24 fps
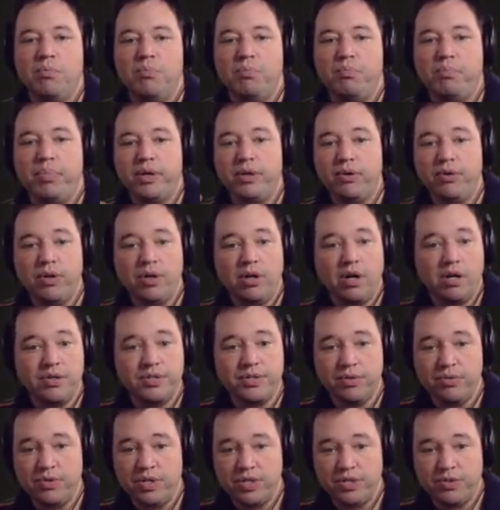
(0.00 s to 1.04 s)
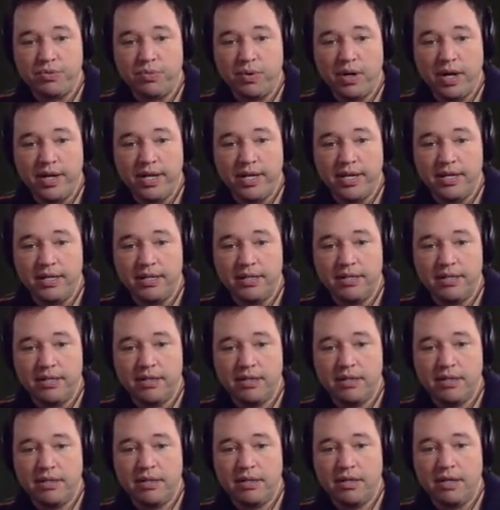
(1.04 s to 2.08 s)
but you can also just run it
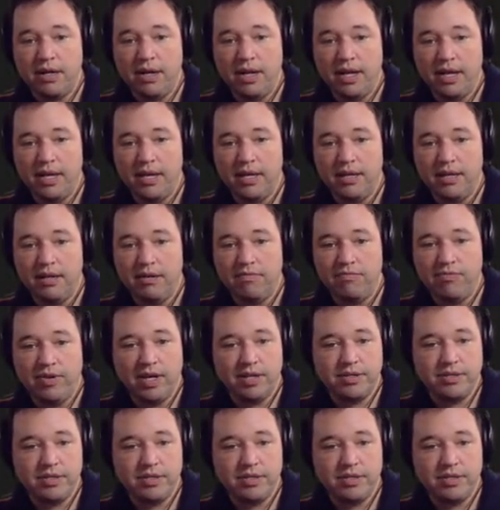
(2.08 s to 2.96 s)
in VS